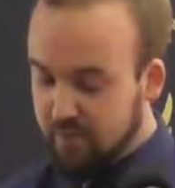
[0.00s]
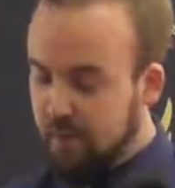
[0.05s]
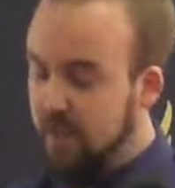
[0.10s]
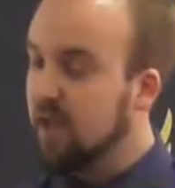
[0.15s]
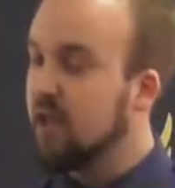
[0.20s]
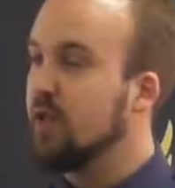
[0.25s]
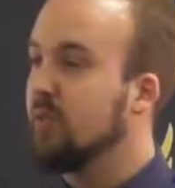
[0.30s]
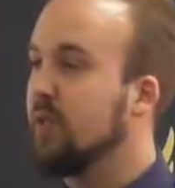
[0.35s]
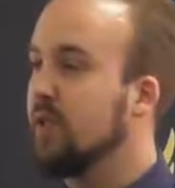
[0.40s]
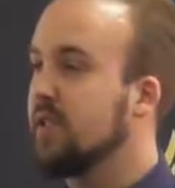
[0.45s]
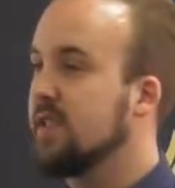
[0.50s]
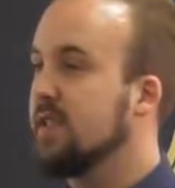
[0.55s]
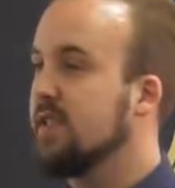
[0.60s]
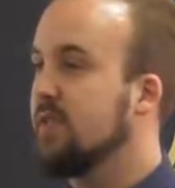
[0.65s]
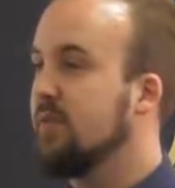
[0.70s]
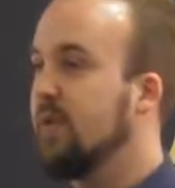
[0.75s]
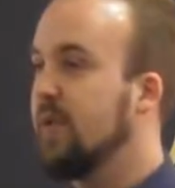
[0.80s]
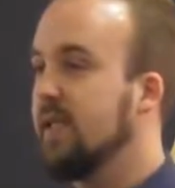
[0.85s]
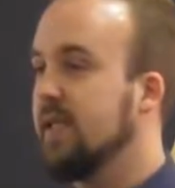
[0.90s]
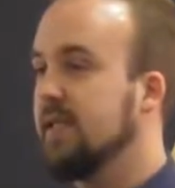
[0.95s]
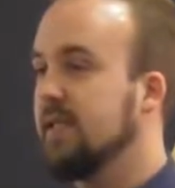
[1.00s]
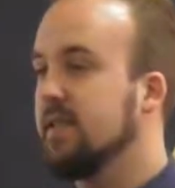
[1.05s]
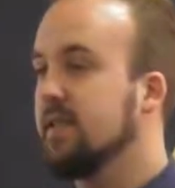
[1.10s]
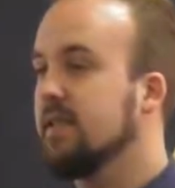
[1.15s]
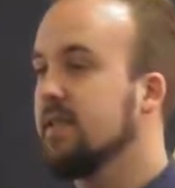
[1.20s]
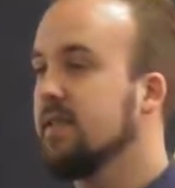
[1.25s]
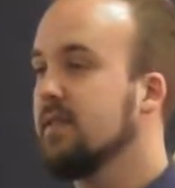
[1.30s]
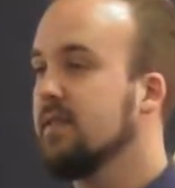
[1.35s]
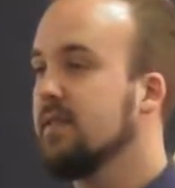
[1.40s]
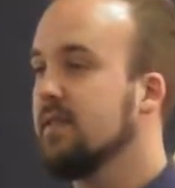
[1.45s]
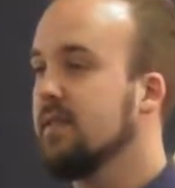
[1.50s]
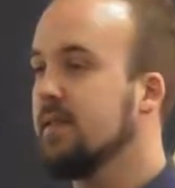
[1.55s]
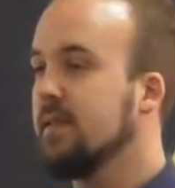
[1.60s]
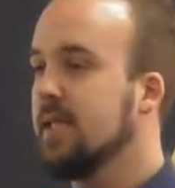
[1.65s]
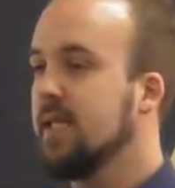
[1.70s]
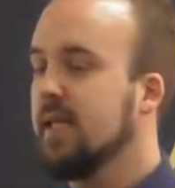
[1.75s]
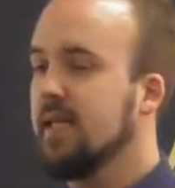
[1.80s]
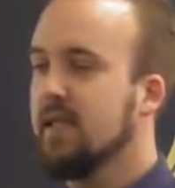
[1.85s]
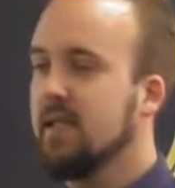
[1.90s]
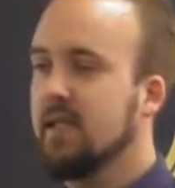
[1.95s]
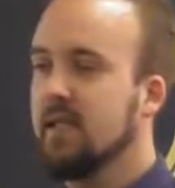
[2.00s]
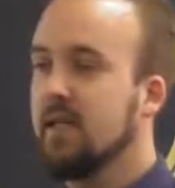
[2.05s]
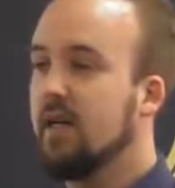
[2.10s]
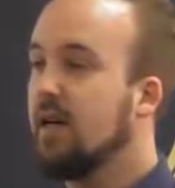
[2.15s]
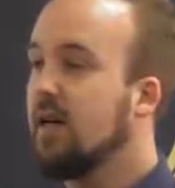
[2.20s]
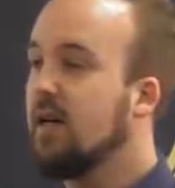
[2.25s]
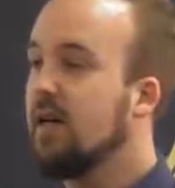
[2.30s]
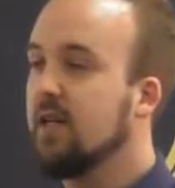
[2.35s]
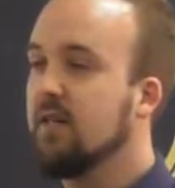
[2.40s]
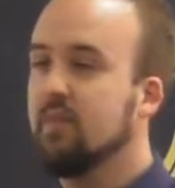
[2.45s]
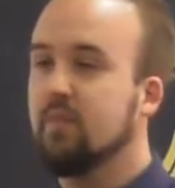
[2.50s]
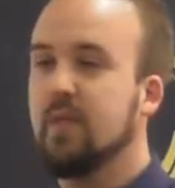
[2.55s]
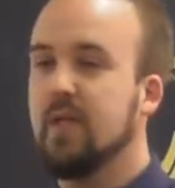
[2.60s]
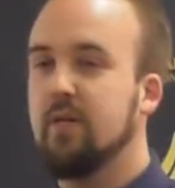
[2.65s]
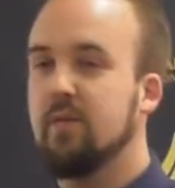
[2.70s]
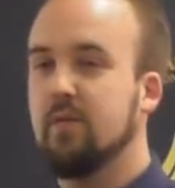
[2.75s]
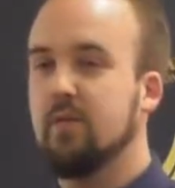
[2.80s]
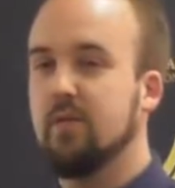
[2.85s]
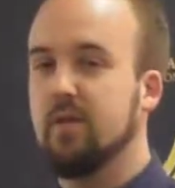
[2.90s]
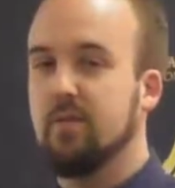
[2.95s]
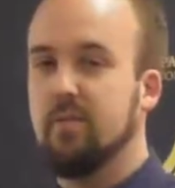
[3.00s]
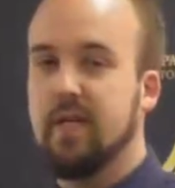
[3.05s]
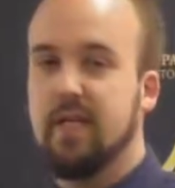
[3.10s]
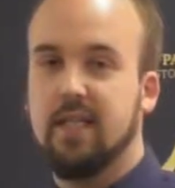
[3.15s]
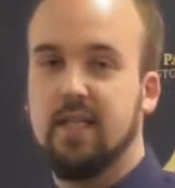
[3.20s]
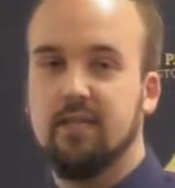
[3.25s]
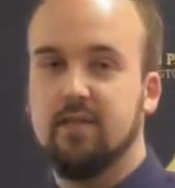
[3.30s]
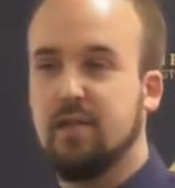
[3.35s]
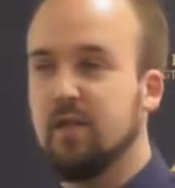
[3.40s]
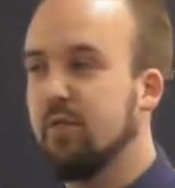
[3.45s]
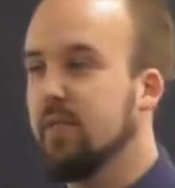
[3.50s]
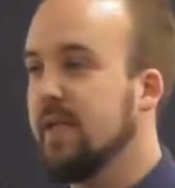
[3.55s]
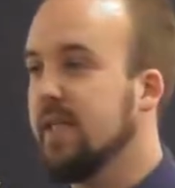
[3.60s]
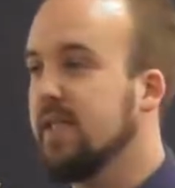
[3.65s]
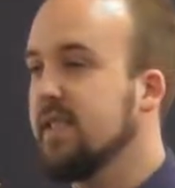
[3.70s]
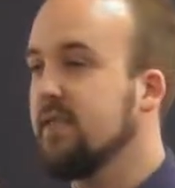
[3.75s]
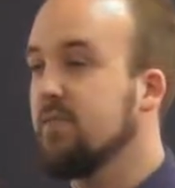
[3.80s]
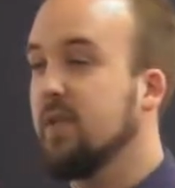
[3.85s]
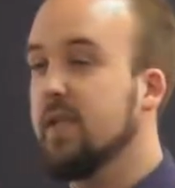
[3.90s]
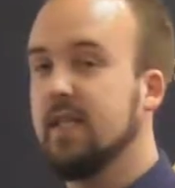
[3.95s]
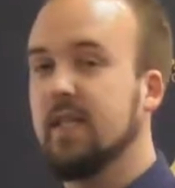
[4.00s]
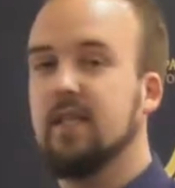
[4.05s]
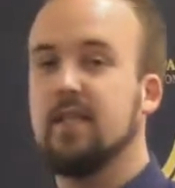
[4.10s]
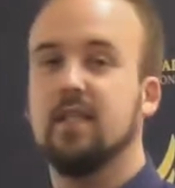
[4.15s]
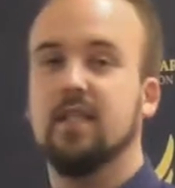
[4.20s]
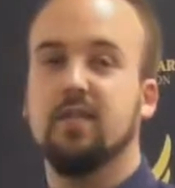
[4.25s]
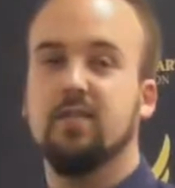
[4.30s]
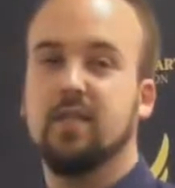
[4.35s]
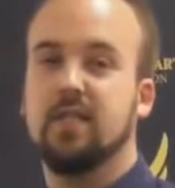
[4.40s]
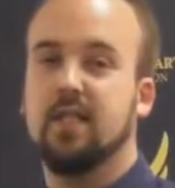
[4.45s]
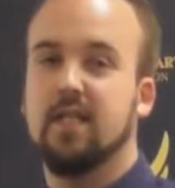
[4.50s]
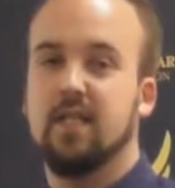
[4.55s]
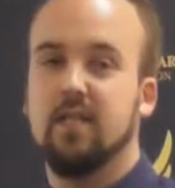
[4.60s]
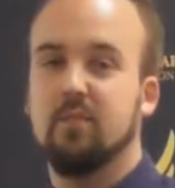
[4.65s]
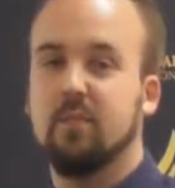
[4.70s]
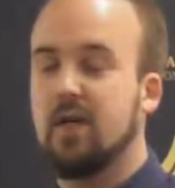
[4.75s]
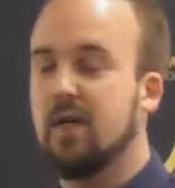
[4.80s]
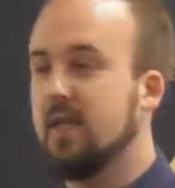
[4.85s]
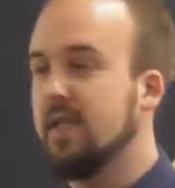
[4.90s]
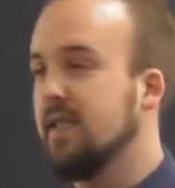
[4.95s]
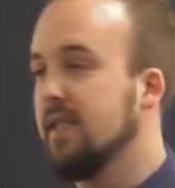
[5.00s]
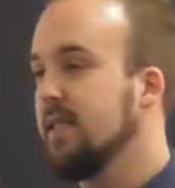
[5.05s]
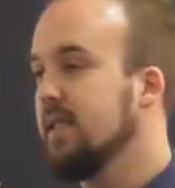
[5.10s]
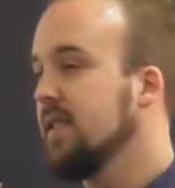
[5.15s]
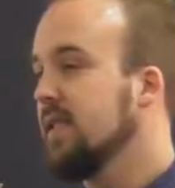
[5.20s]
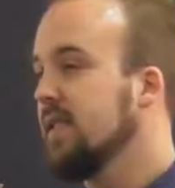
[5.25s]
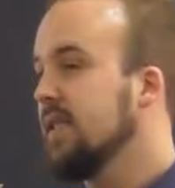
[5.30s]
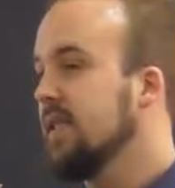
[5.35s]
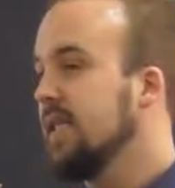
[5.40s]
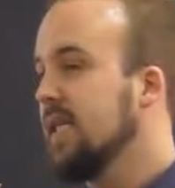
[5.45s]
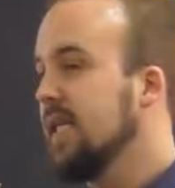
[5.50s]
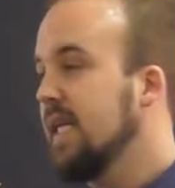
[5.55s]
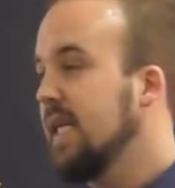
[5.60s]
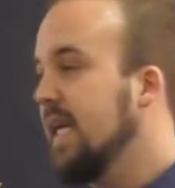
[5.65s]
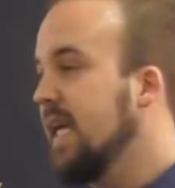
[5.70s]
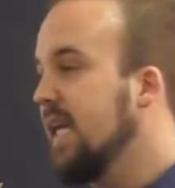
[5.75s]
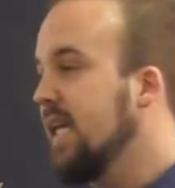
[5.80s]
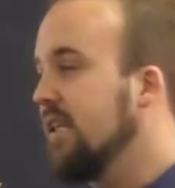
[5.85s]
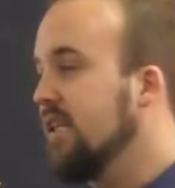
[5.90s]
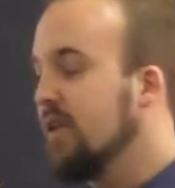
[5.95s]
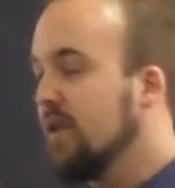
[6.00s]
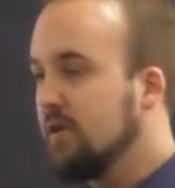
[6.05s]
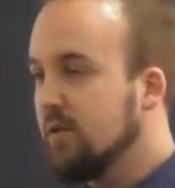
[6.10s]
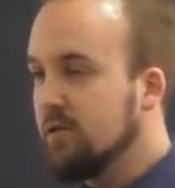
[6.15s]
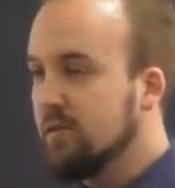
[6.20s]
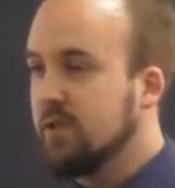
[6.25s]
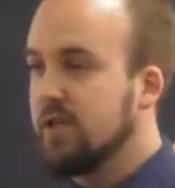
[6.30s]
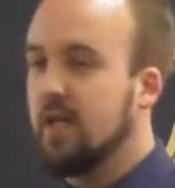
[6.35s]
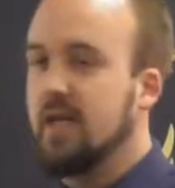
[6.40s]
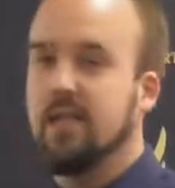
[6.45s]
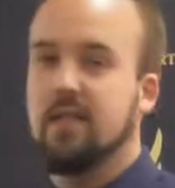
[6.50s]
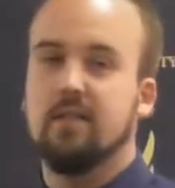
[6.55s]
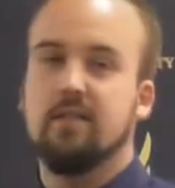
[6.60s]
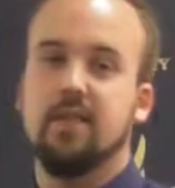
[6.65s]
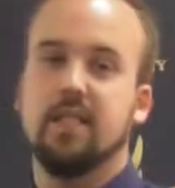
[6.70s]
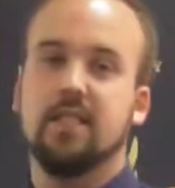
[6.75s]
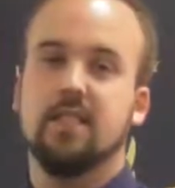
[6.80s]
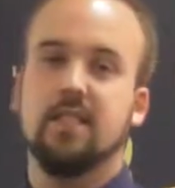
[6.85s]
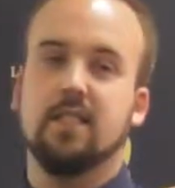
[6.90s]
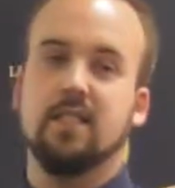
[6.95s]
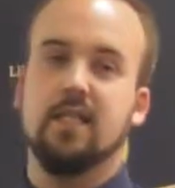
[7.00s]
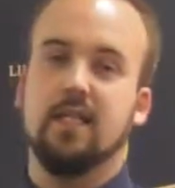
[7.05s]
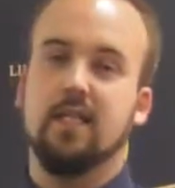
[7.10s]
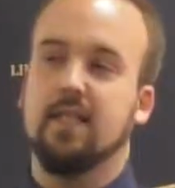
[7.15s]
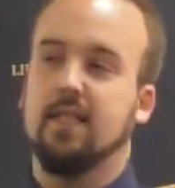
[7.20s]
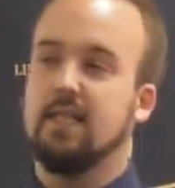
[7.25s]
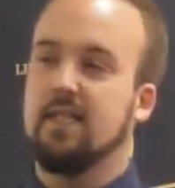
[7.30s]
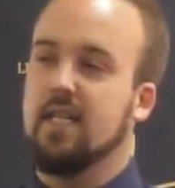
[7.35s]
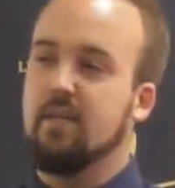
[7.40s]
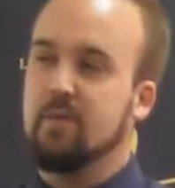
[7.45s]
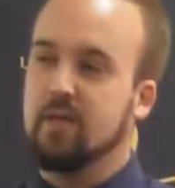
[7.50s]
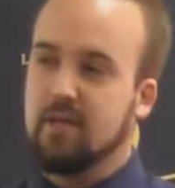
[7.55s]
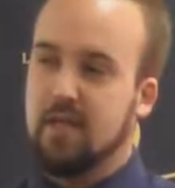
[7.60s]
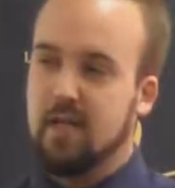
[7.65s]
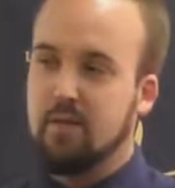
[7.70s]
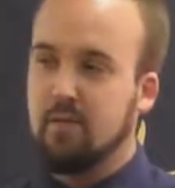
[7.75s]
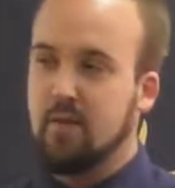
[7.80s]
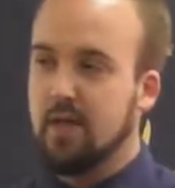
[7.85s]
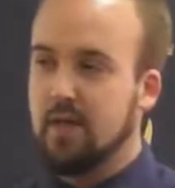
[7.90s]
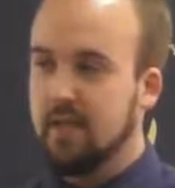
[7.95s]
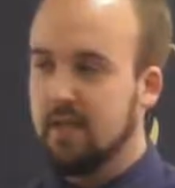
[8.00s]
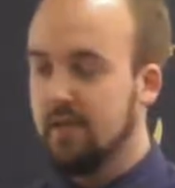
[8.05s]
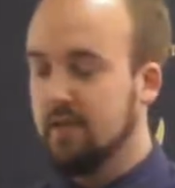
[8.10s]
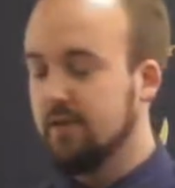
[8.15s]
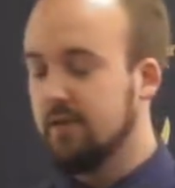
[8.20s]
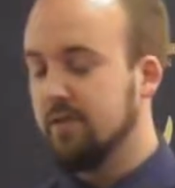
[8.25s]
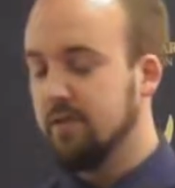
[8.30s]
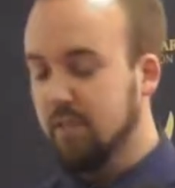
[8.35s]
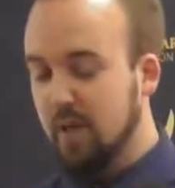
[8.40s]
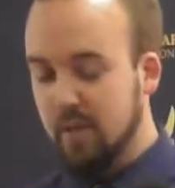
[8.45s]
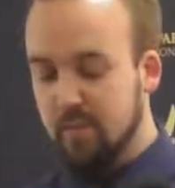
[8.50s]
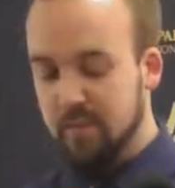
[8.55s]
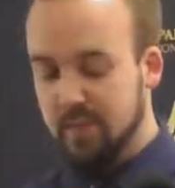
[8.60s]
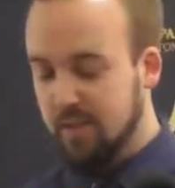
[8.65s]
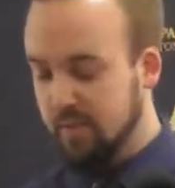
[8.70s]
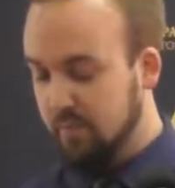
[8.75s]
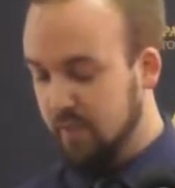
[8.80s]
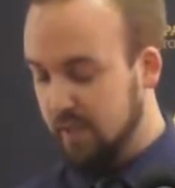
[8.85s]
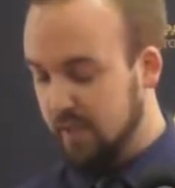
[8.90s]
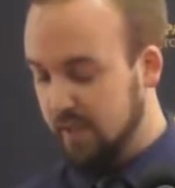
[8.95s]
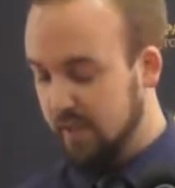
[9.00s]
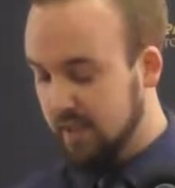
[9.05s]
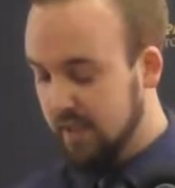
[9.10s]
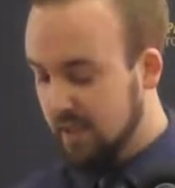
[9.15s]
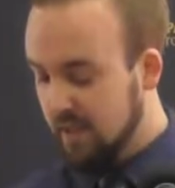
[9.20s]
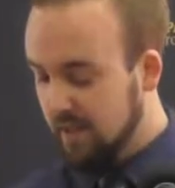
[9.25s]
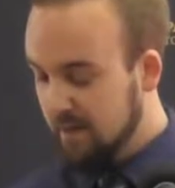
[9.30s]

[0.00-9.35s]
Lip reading: for the other person's opinions. There are people with many different opinions within the Libertarian Party, and those we're trying to reach in the Democrat Party or the Republican Party.